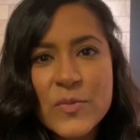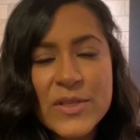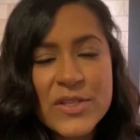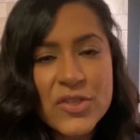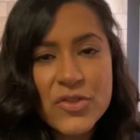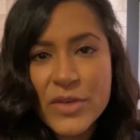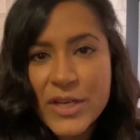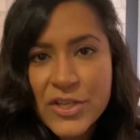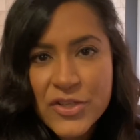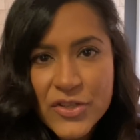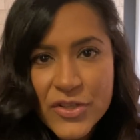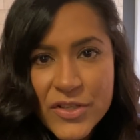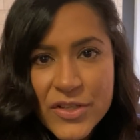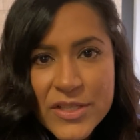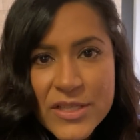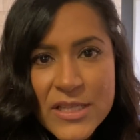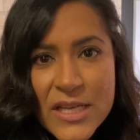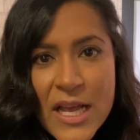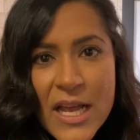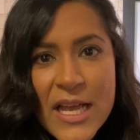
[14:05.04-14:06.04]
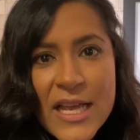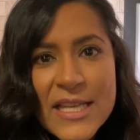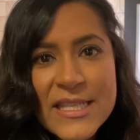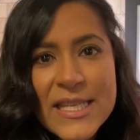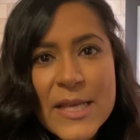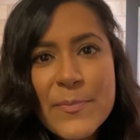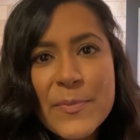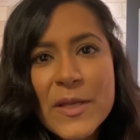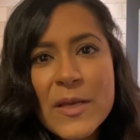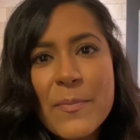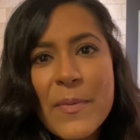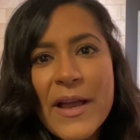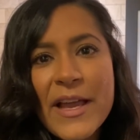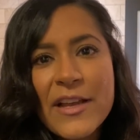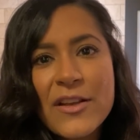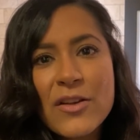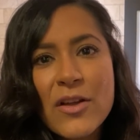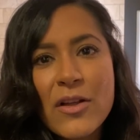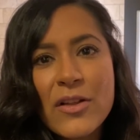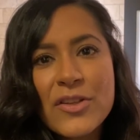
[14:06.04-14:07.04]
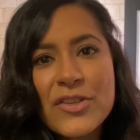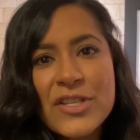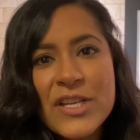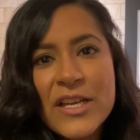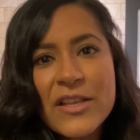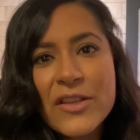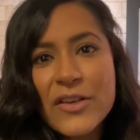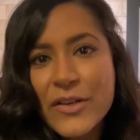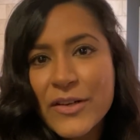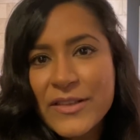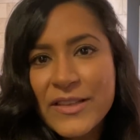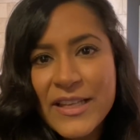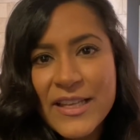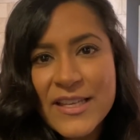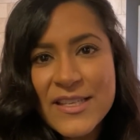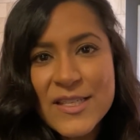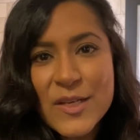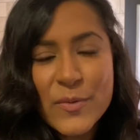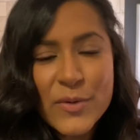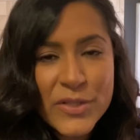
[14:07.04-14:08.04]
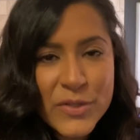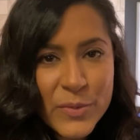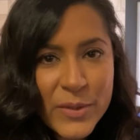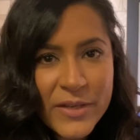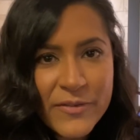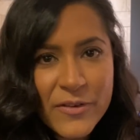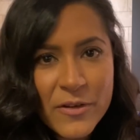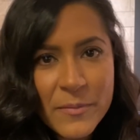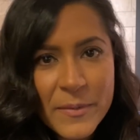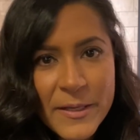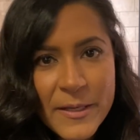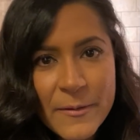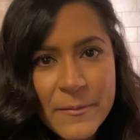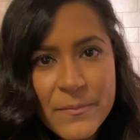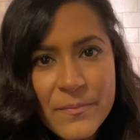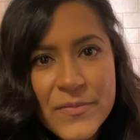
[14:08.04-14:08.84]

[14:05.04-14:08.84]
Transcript: with strangers simply by acknowledging the good things they were doing for me.